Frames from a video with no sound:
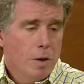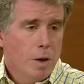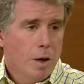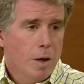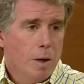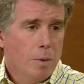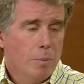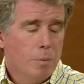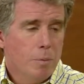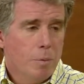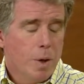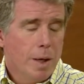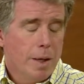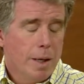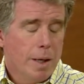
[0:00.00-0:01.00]
um,
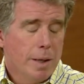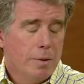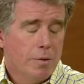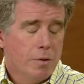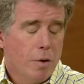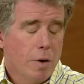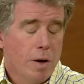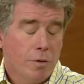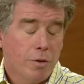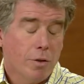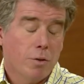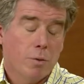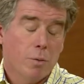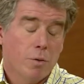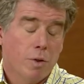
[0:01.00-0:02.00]
and, and, so Ephesus was